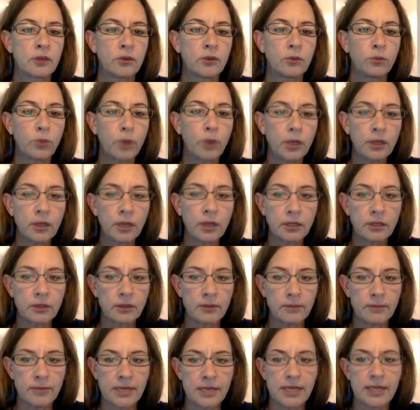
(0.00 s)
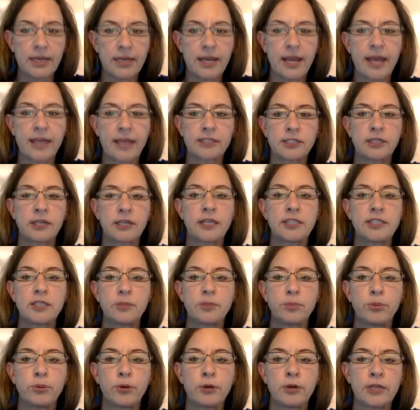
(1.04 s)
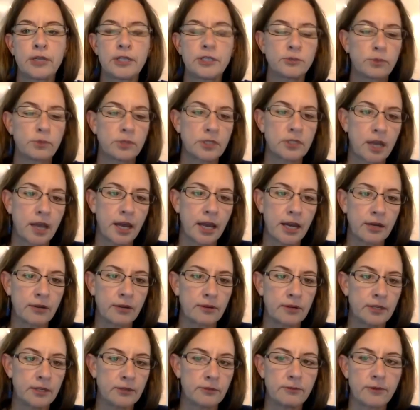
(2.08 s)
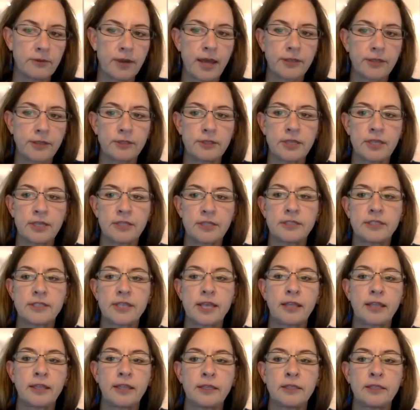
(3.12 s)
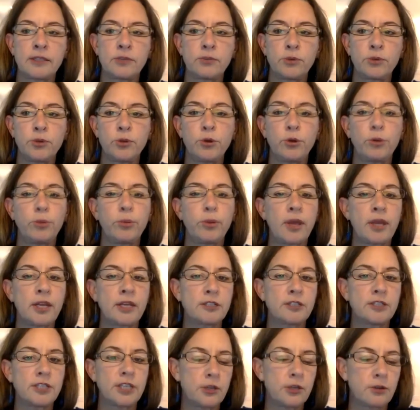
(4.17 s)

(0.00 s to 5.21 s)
One other immediate action I support is retiring rather than selling the renewable energy